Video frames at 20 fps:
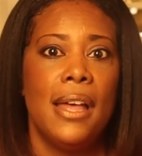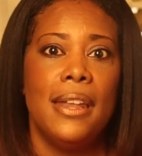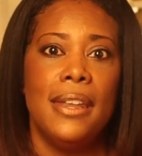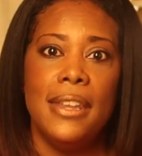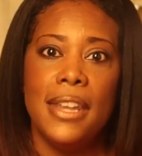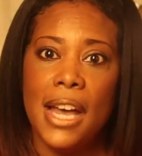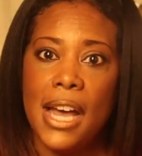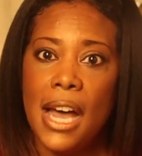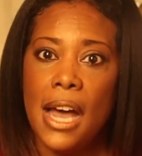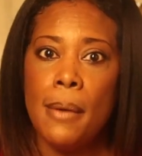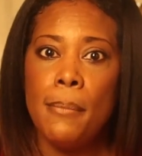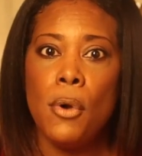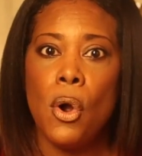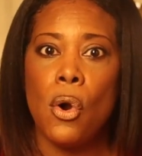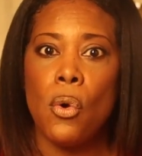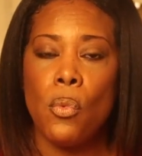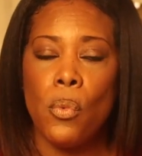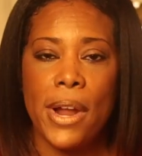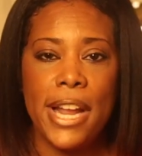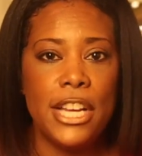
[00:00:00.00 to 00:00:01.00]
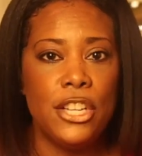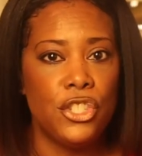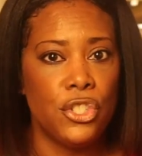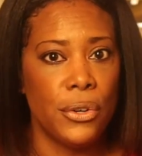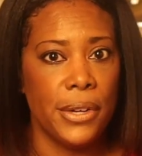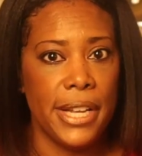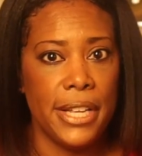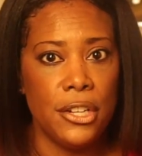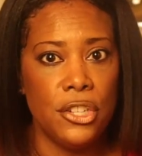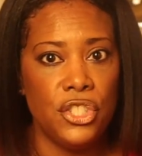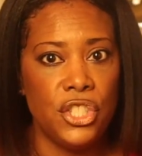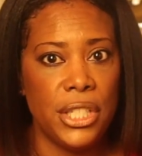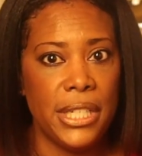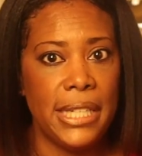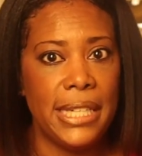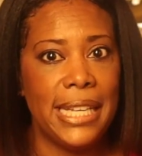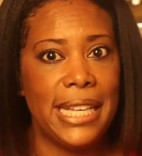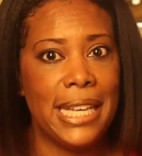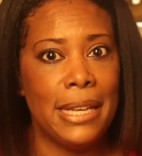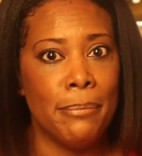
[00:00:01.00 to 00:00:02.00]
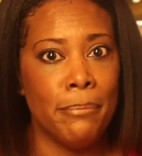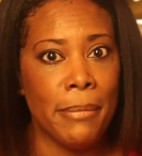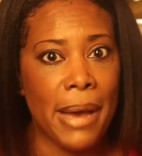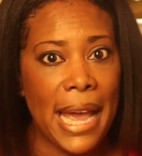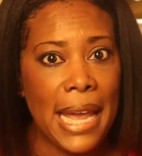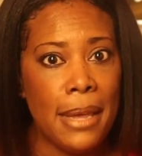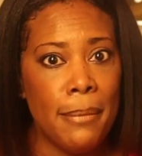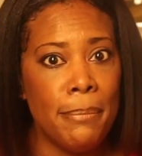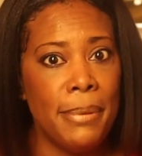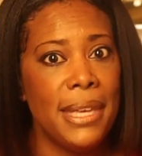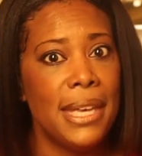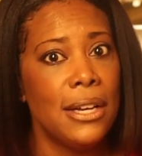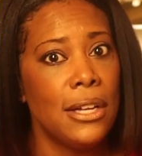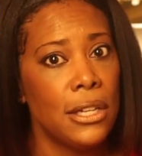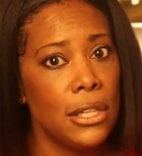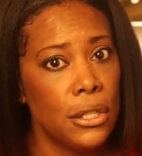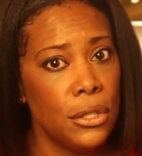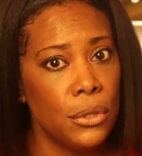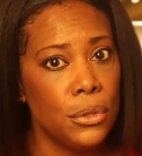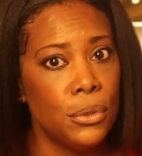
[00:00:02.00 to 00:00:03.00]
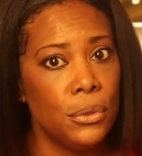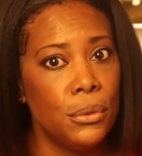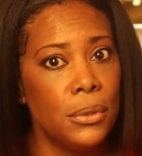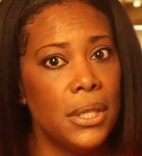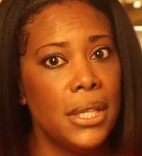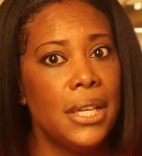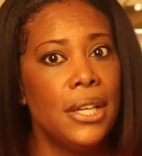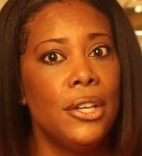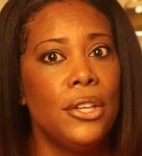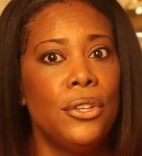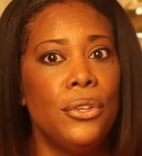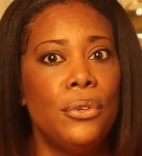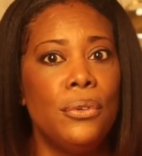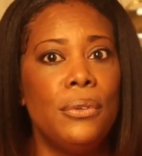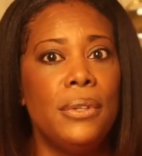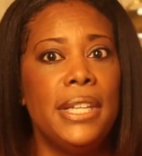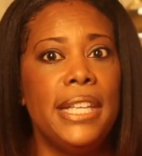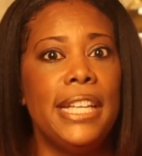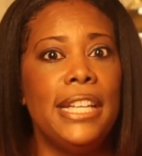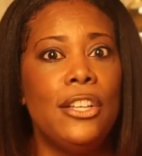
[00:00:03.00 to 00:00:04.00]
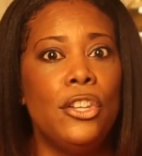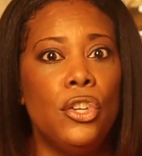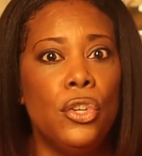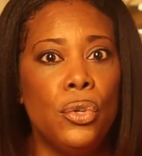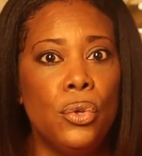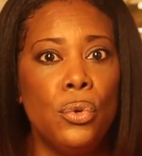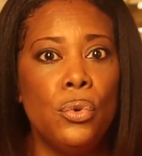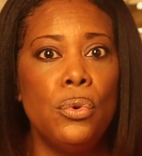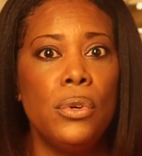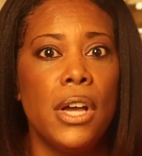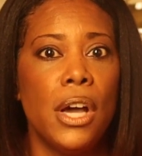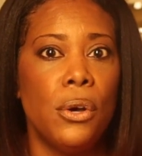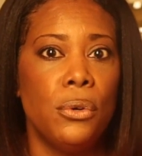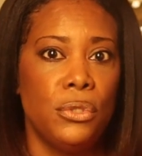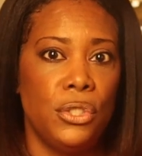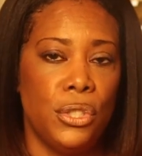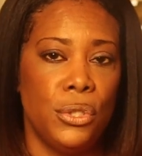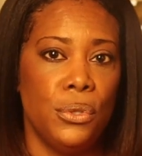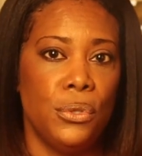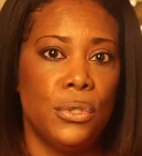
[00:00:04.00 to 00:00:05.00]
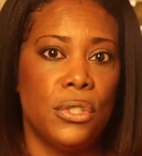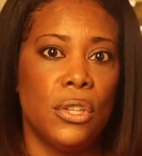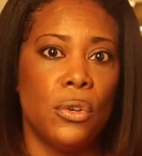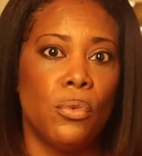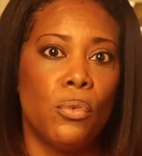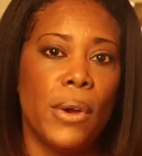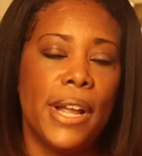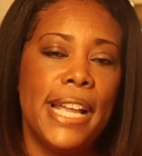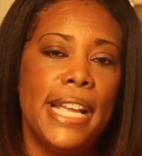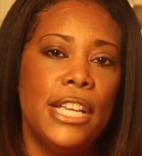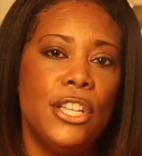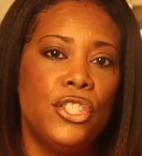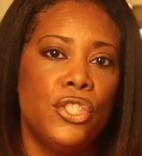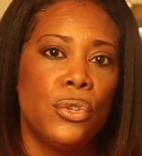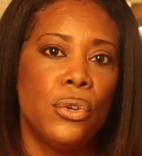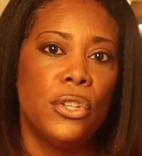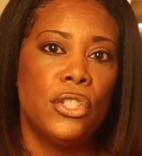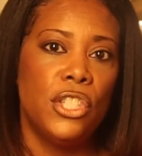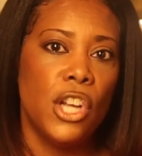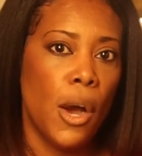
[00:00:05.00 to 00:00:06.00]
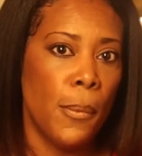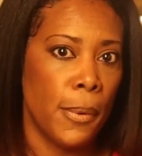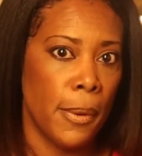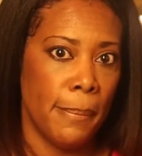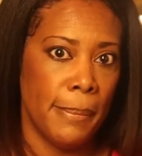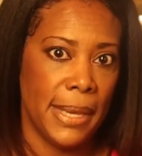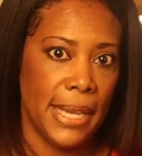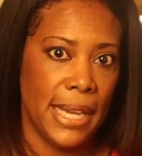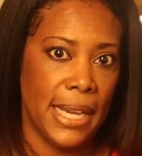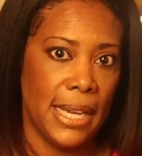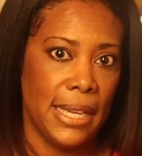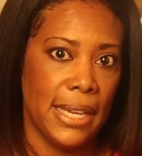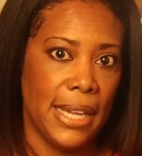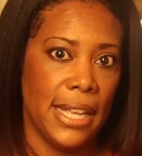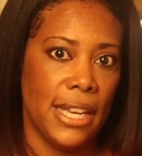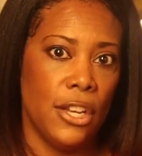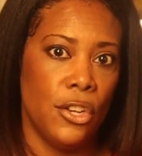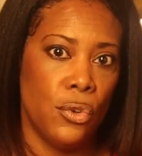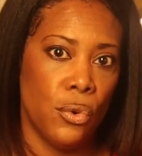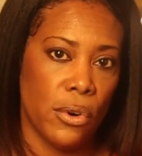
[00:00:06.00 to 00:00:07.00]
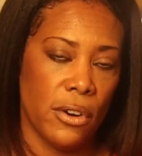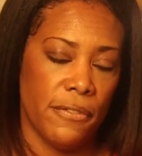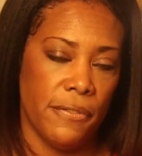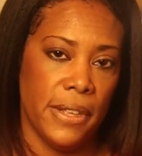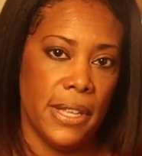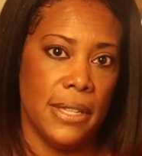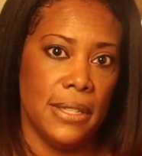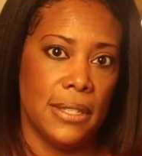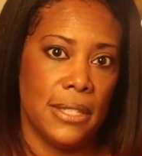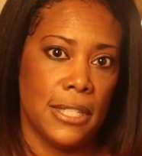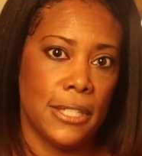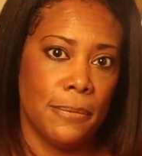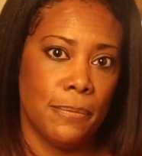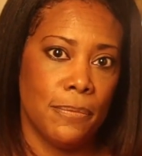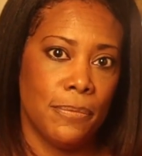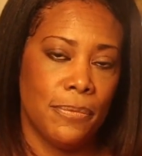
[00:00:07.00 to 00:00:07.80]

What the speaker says: numb, or raise your energy, it might be a clue you need new go-tos to raise your dopamine and endorphins.